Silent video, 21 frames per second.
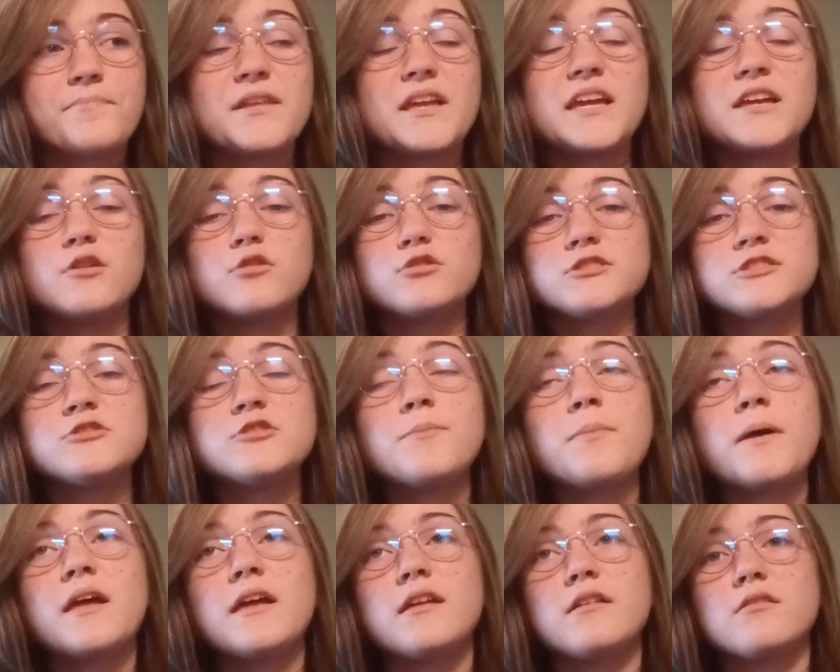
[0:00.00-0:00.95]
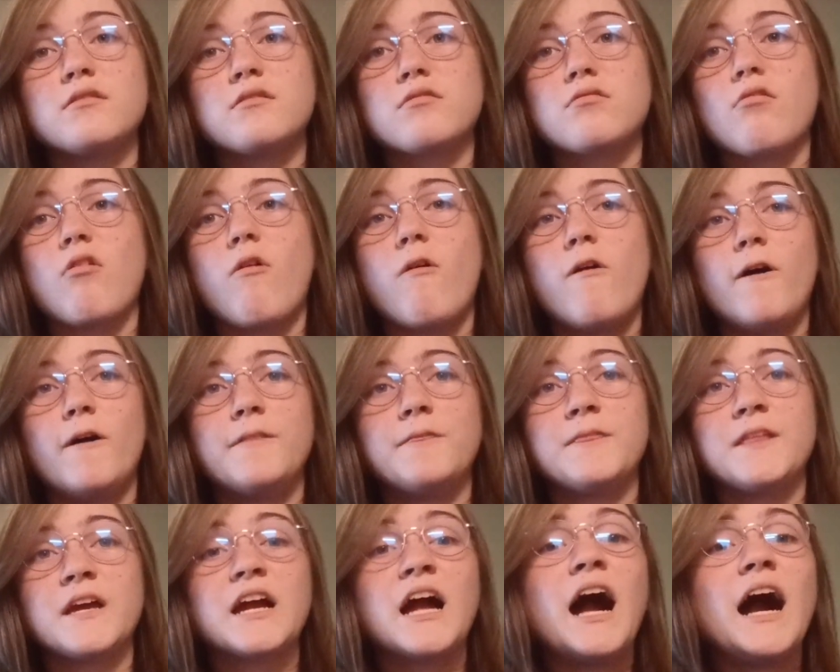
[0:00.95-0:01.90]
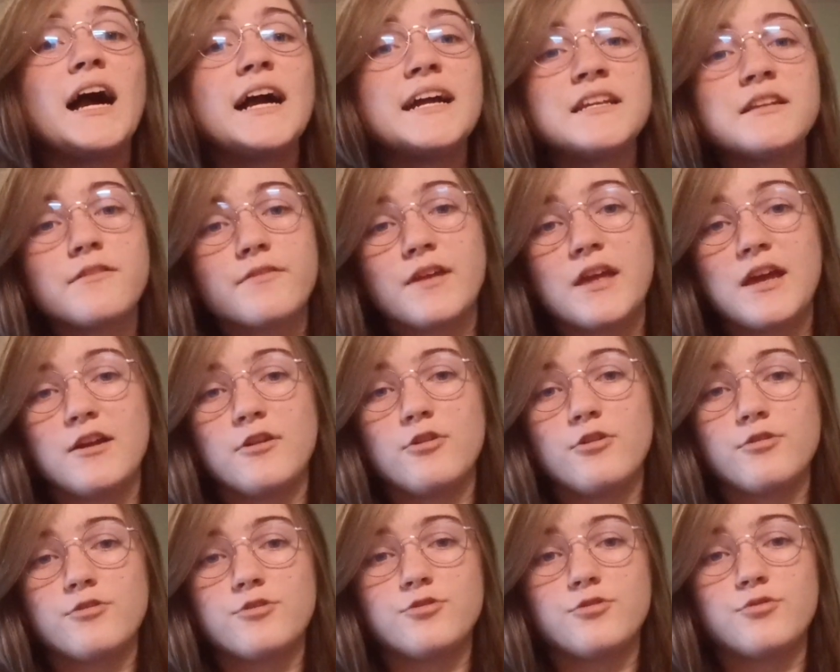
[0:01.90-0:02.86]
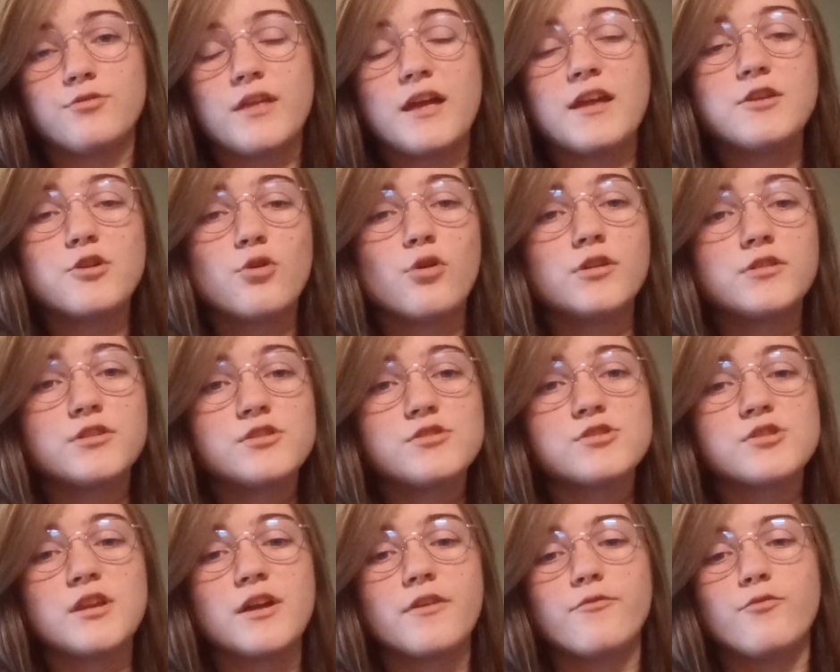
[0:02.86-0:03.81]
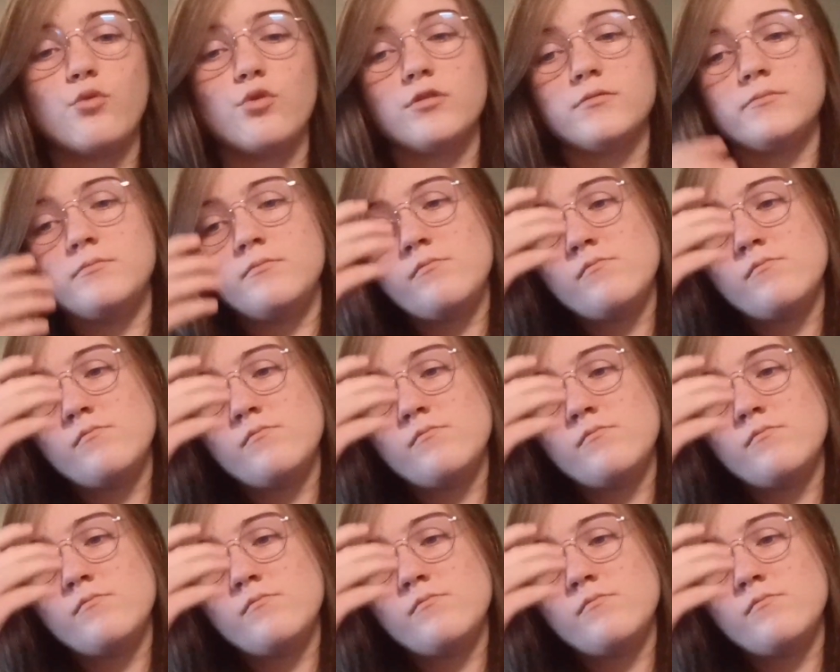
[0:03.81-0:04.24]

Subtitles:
It also depends on the kind of character that you're auditioning for.